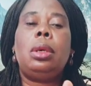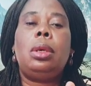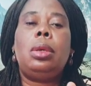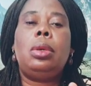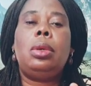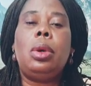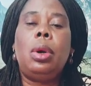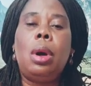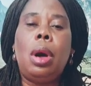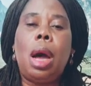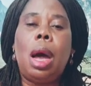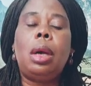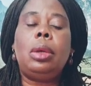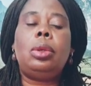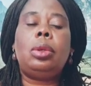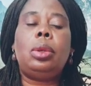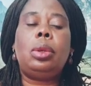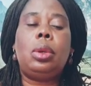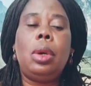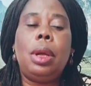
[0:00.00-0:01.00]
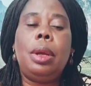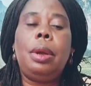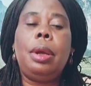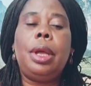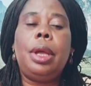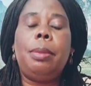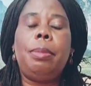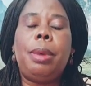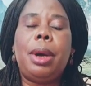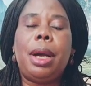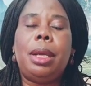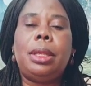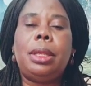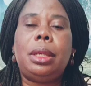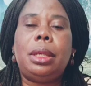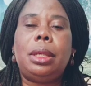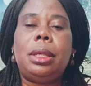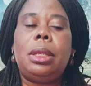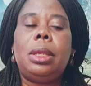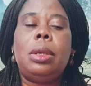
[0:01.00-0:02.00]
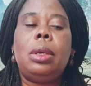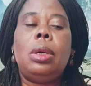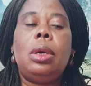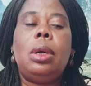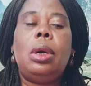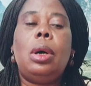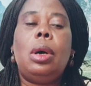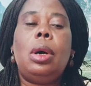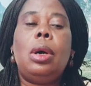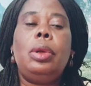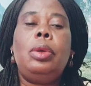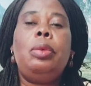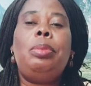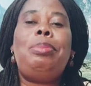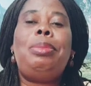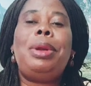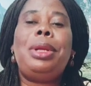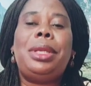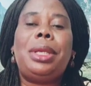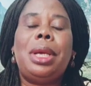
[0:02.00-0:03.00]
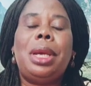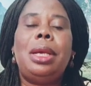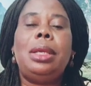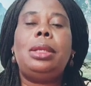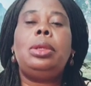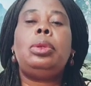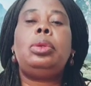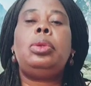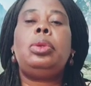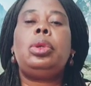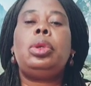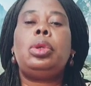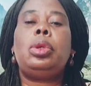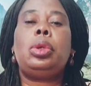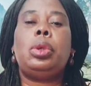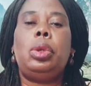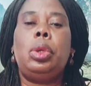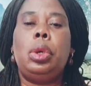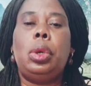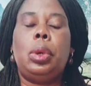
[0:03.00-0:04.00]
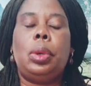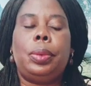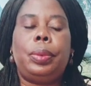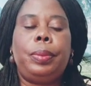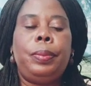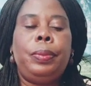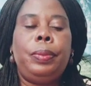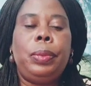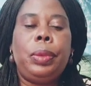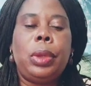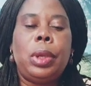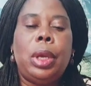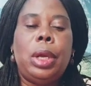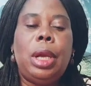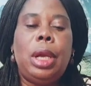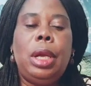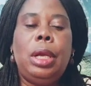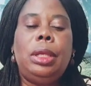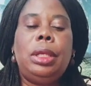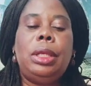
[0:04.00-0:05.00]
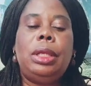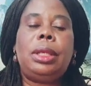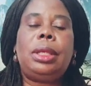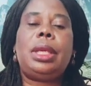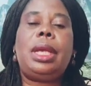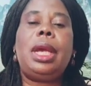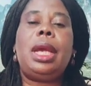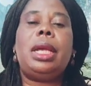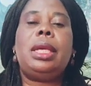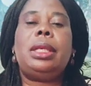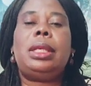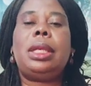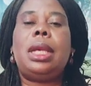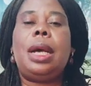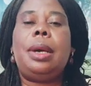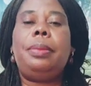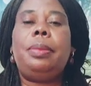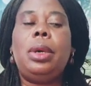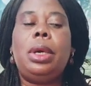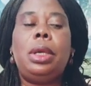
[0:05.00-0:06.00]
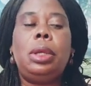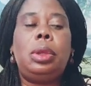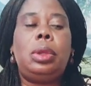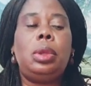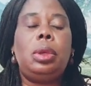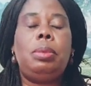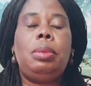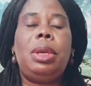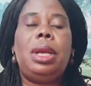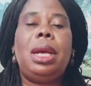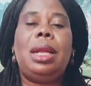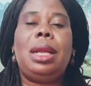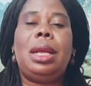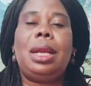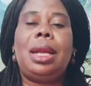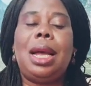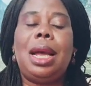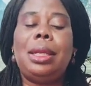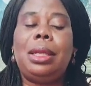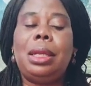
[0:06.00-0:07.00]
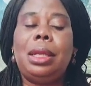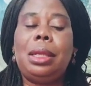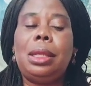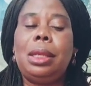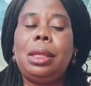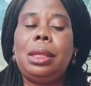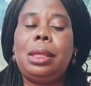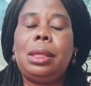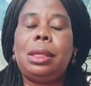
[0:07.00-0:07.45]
know how to go about it, or you pretend not to know. In this case, I'm going to be analyzing these